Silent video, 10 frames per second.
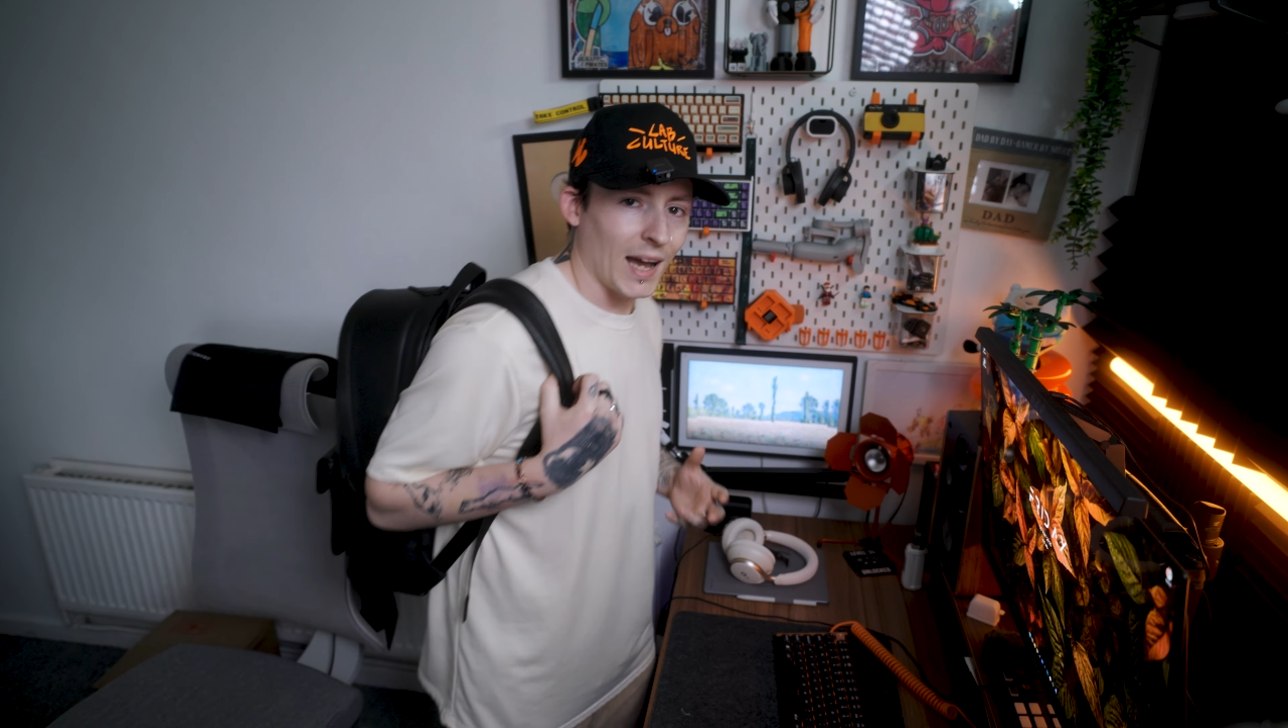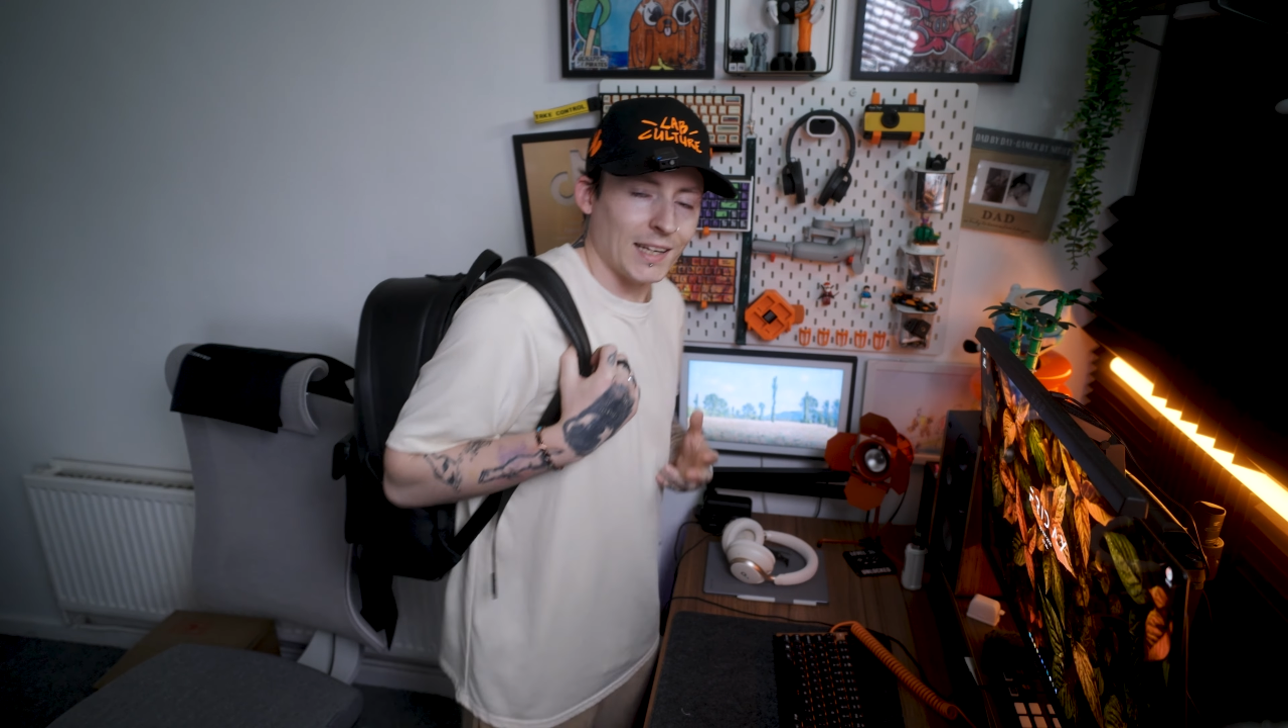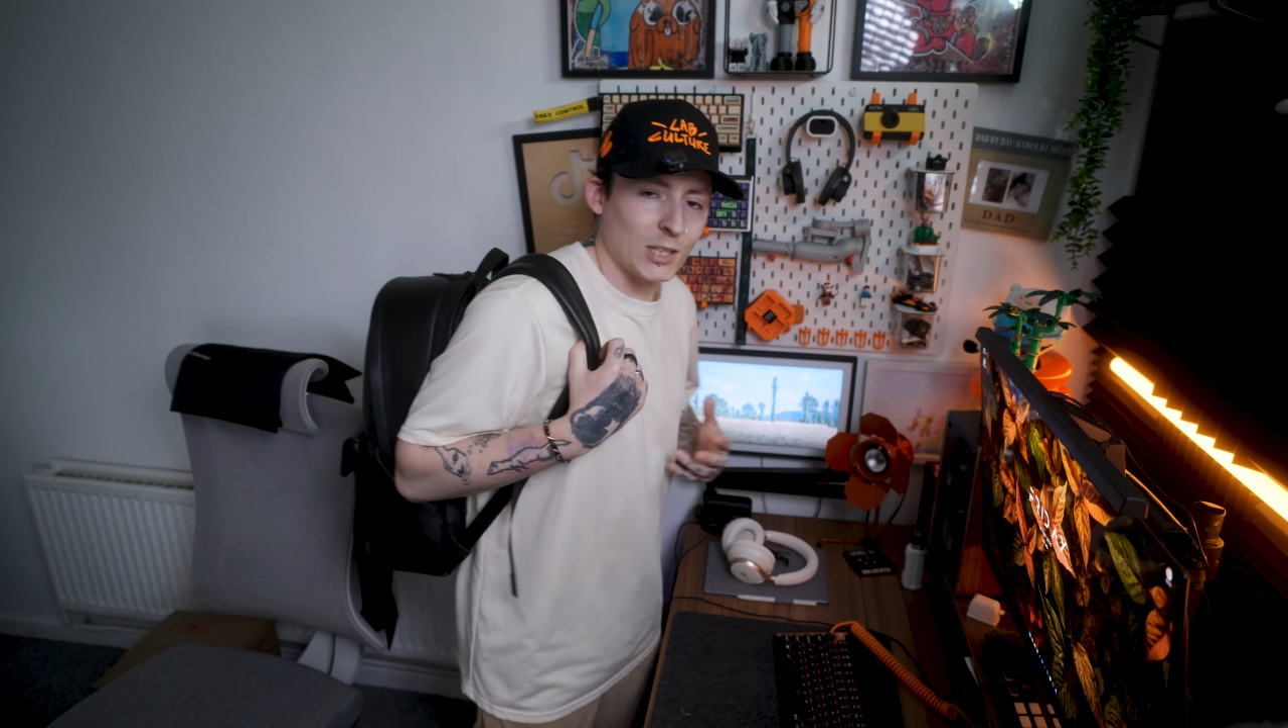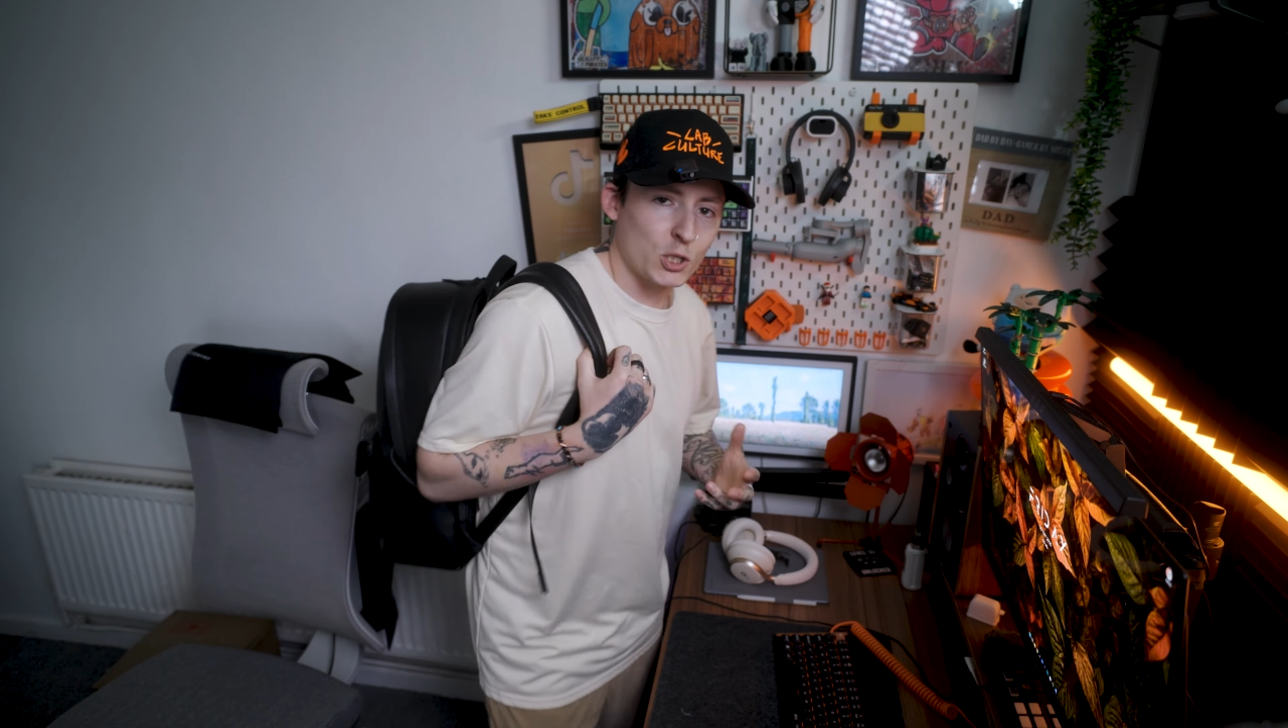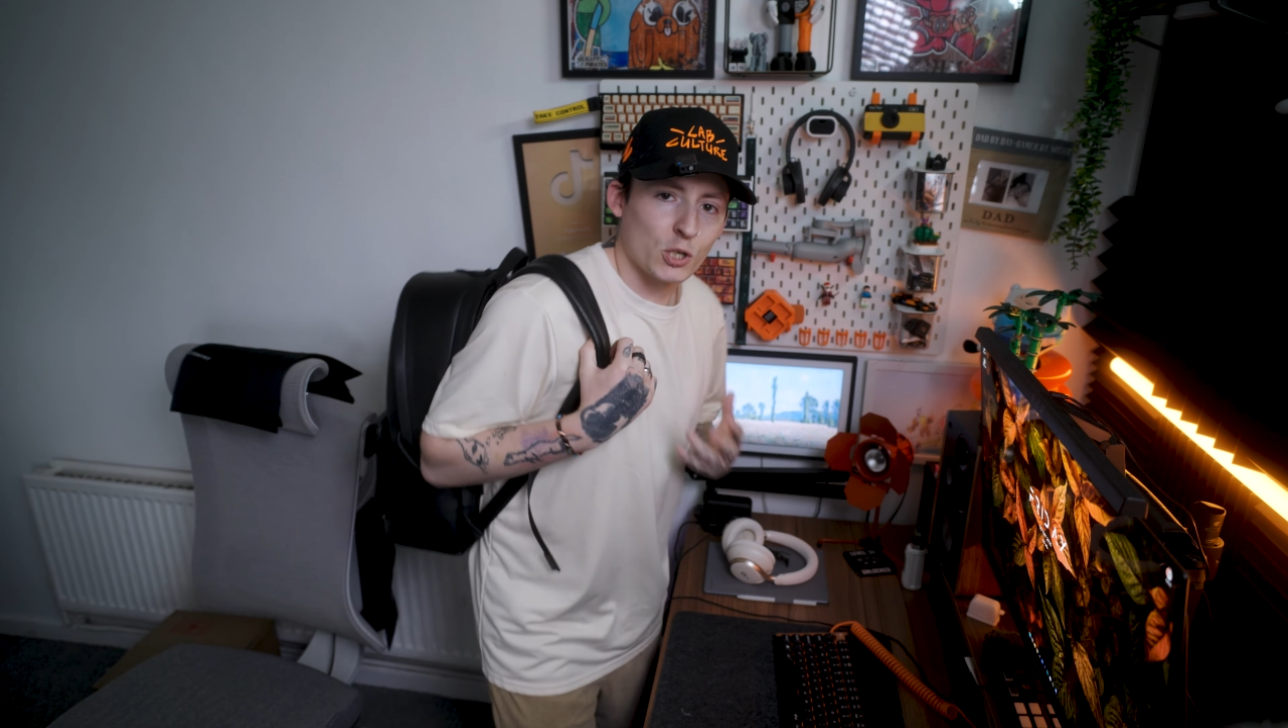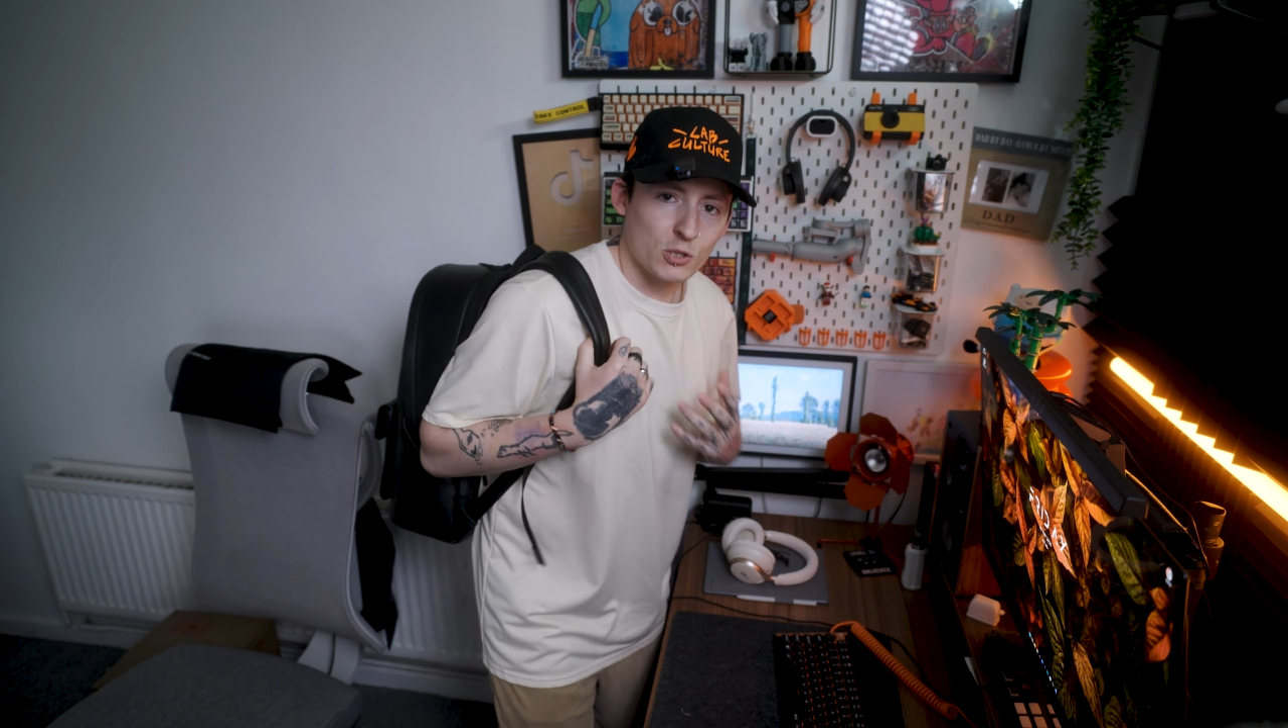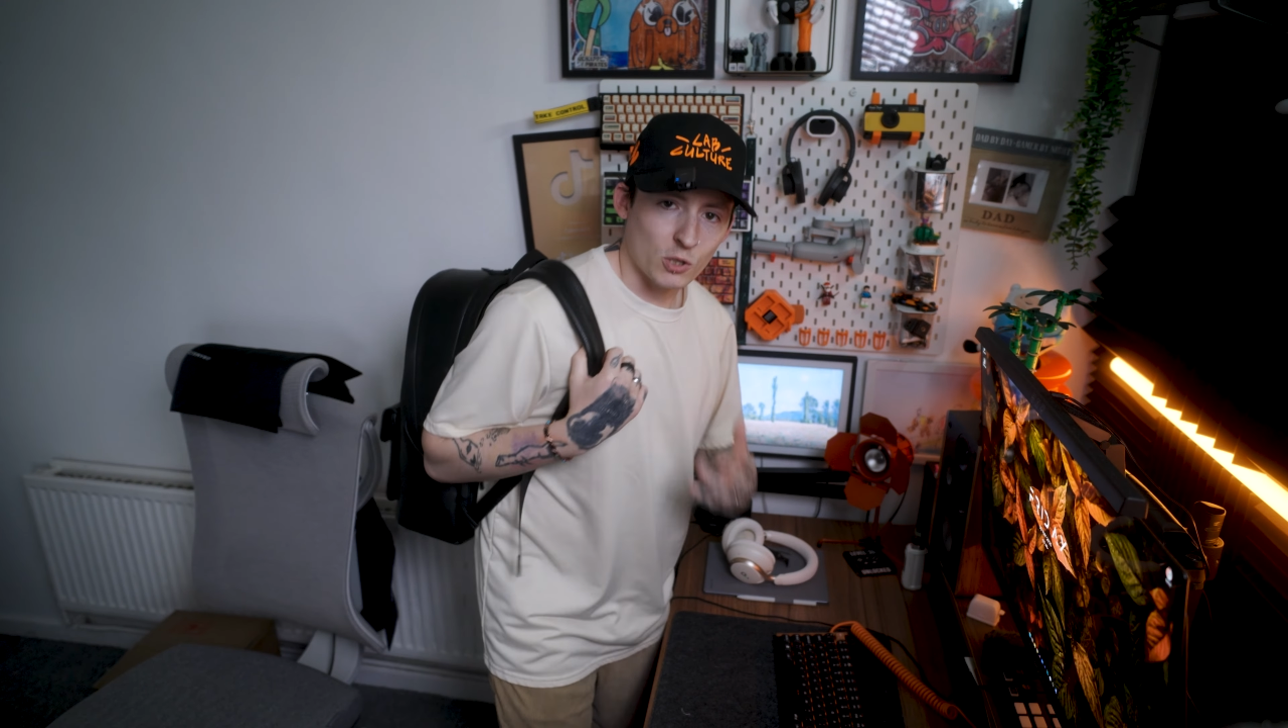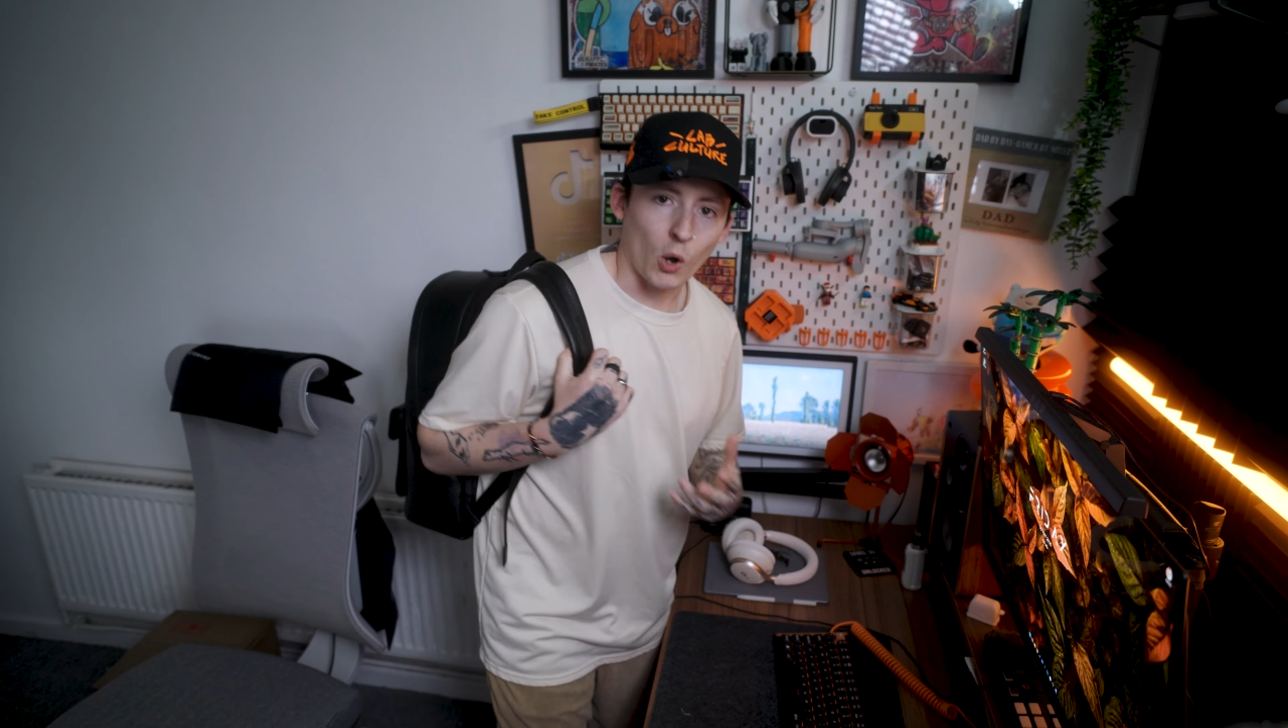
and it just